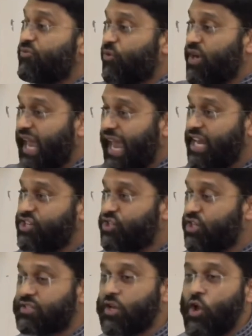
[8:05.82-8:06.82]
different
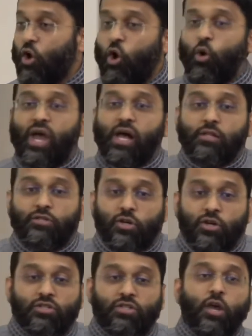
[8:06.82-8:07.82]
ages. Oh
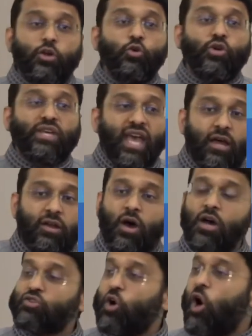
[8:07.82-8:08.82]
elders, you
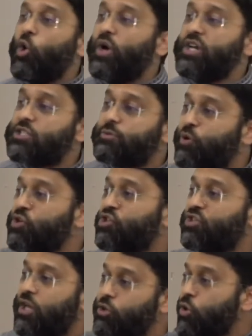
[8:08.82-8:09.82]
cannot always
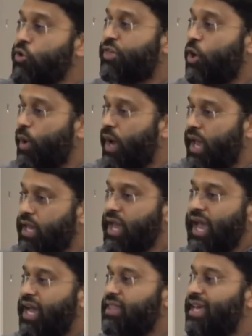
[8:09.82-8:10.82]
push the youth away
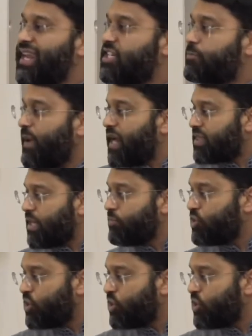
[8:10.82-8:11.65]
and then expect